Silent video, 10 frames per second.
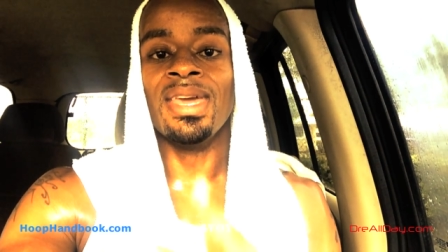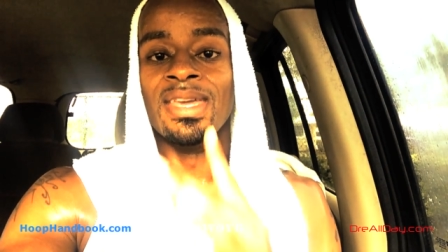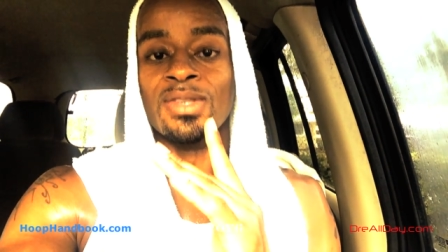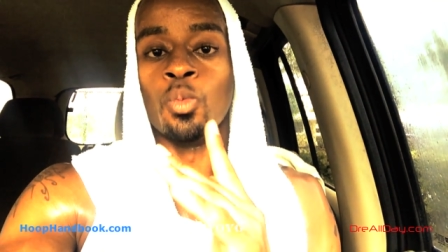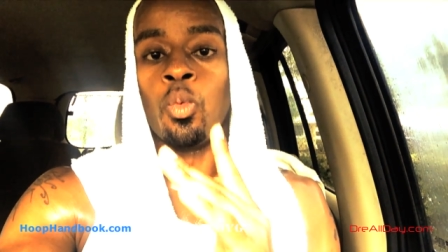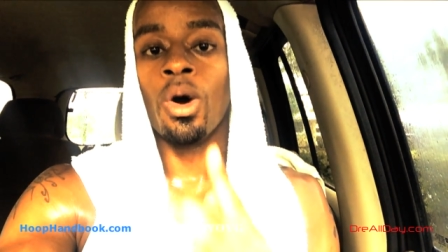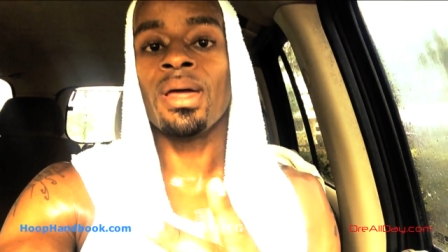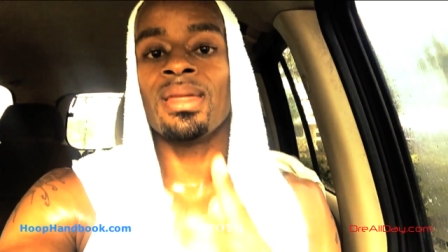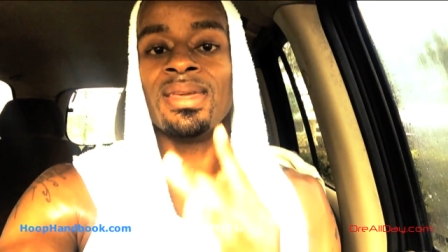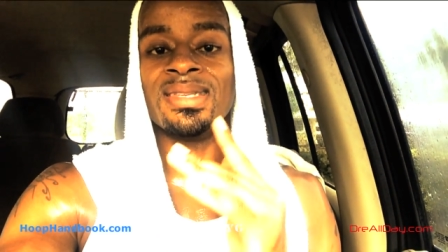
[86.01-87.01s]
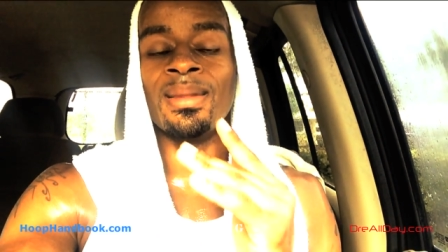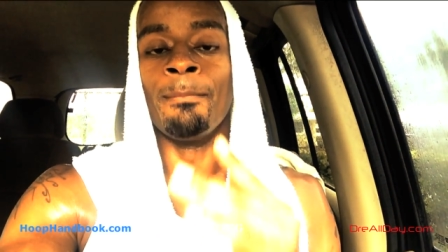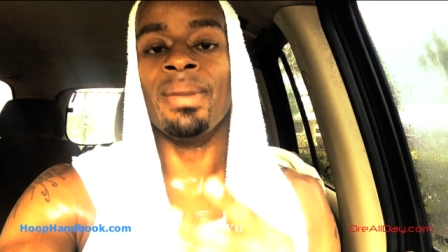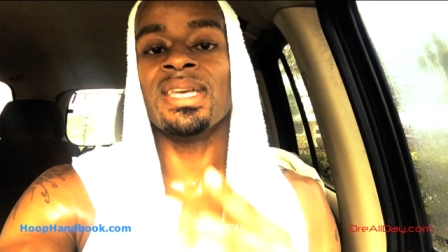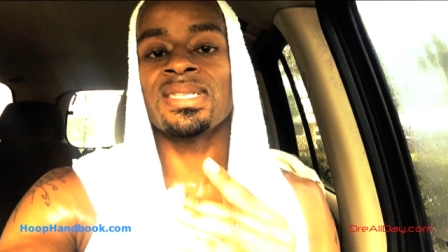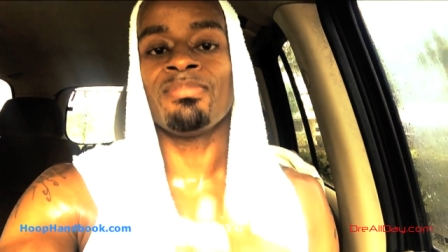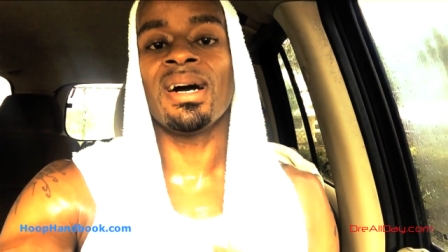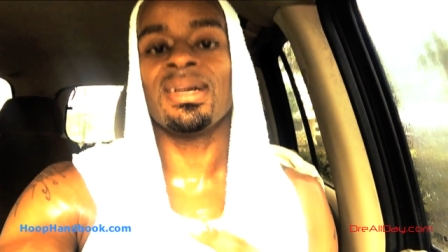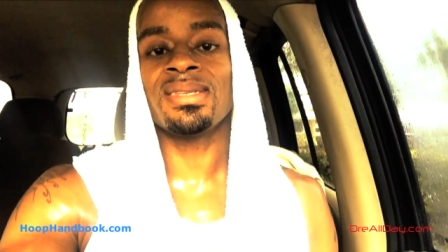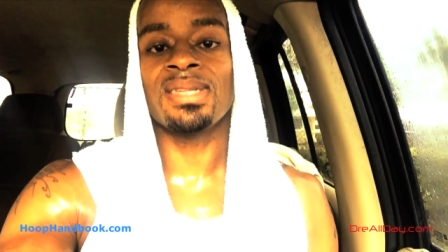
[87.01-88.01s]
is what is the best
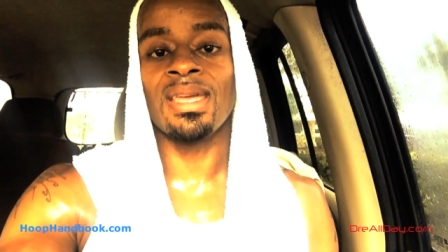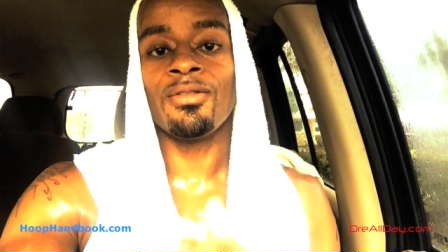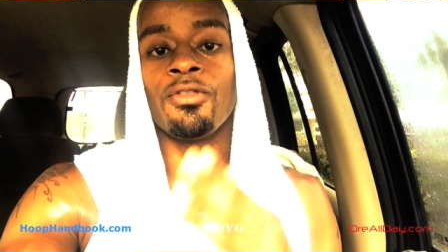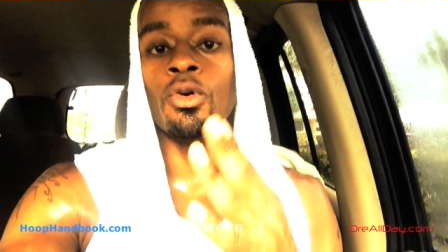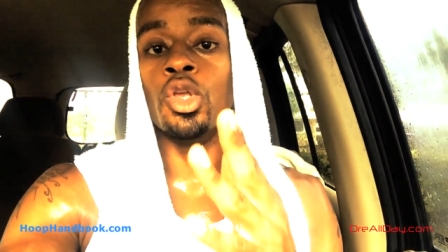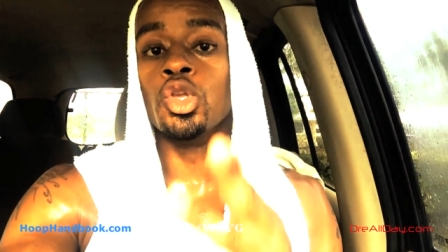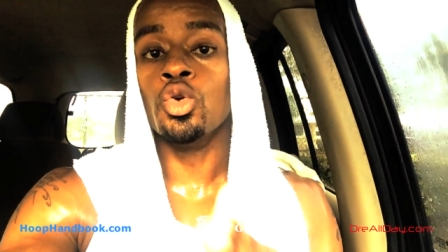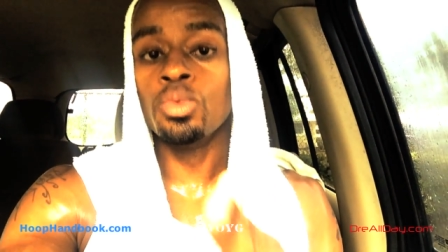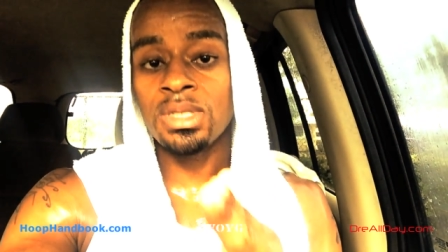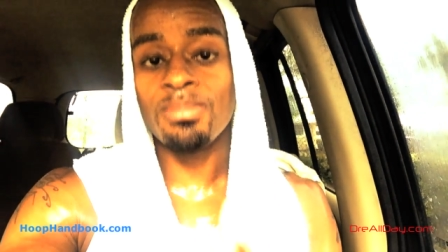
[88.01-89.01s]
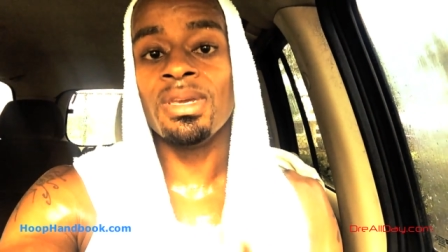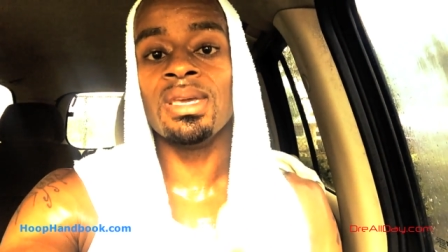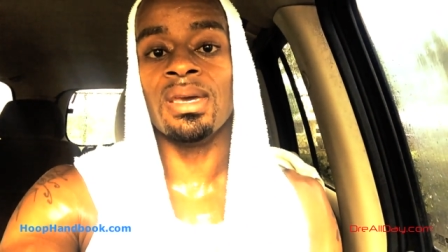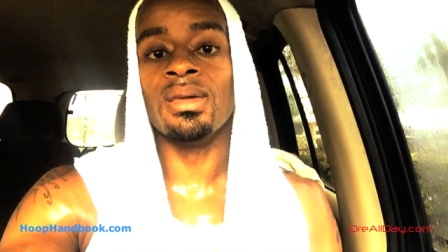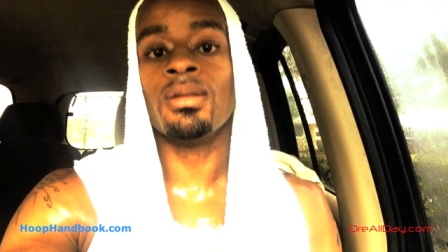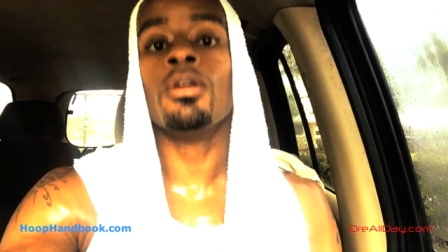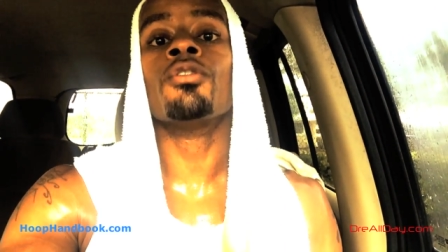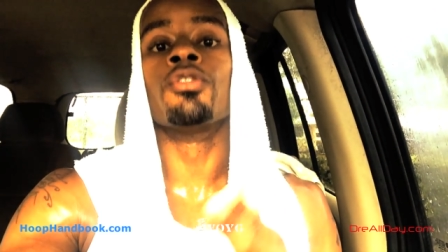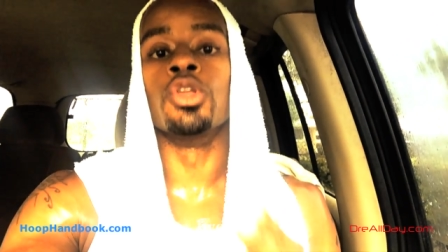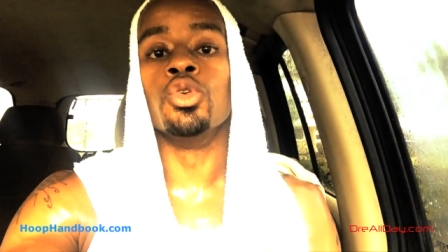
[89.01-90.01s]
mind state for you to be in
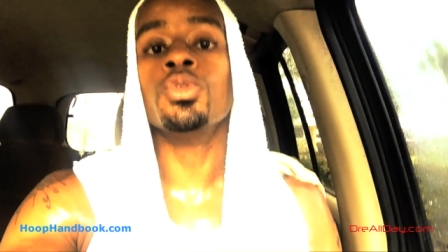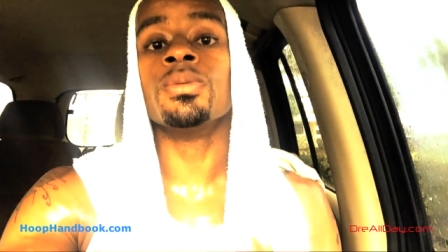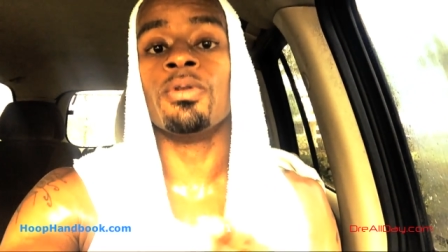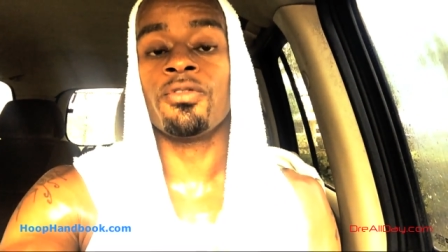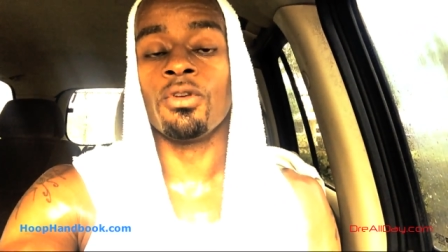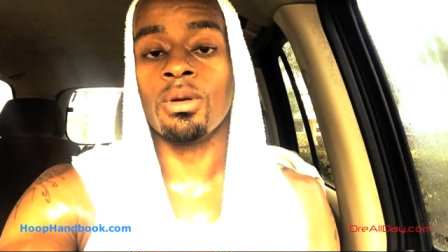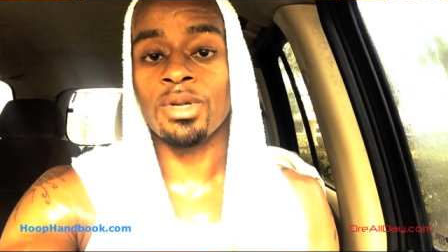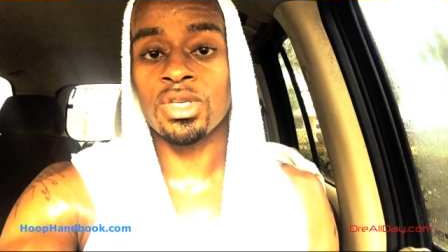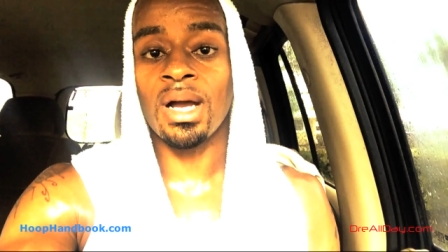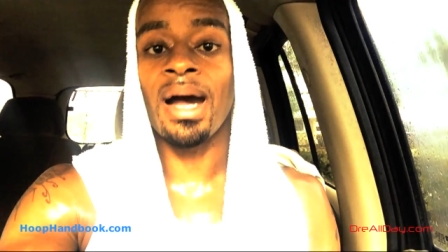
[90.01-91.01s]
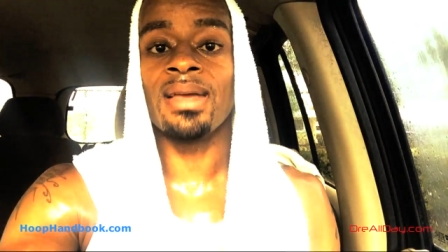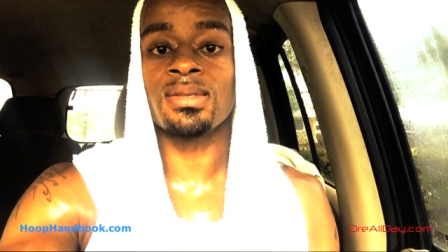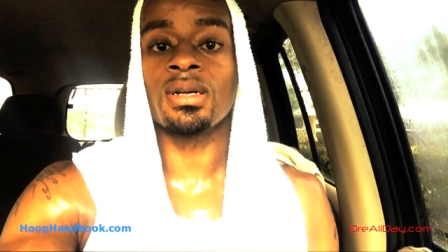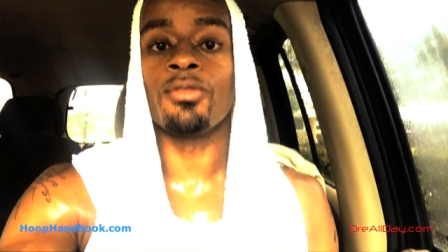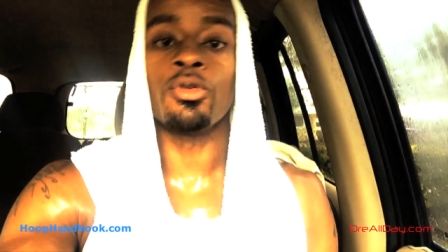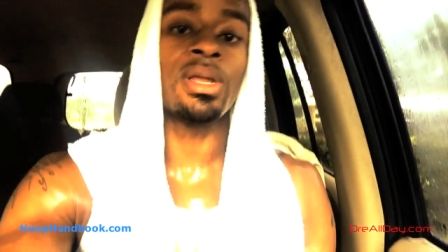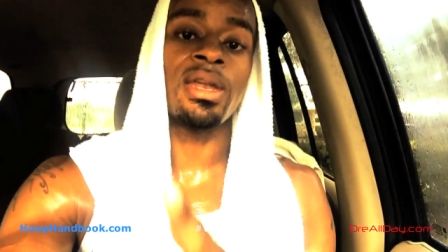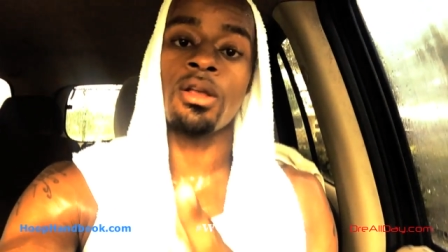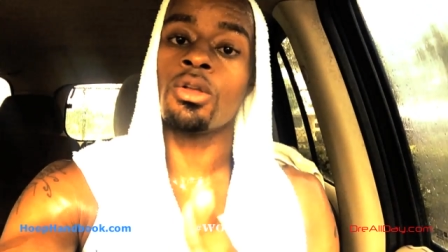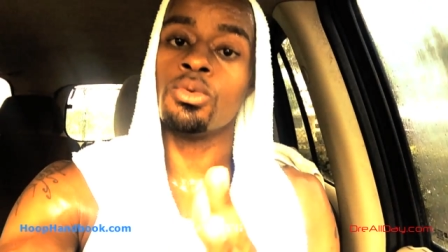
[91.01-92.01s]
for you to perform at your highest level.
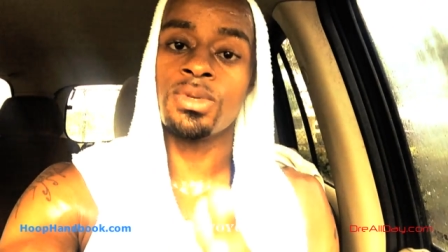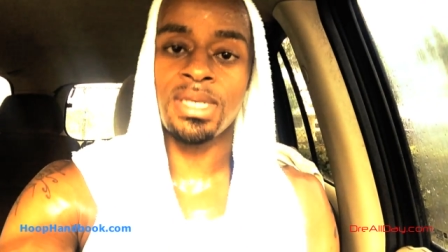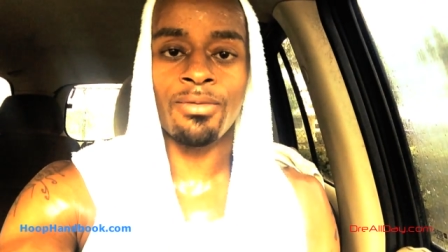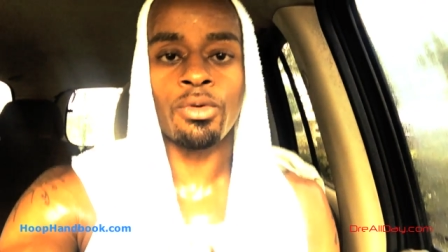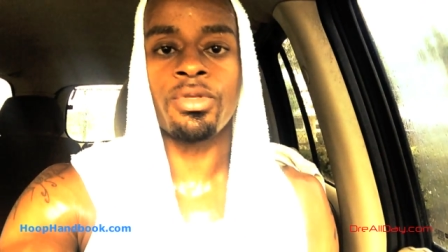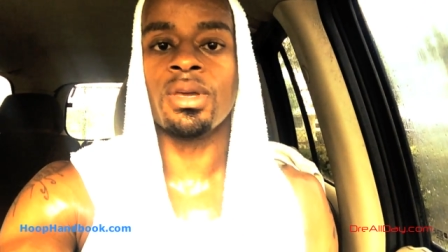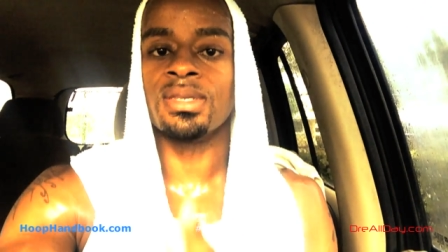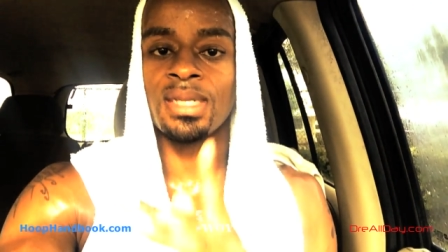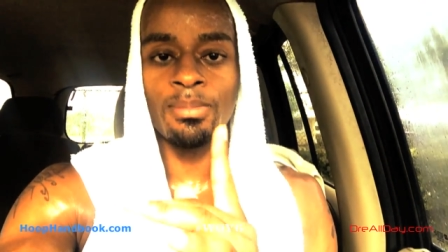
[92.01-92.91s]
That includes several things.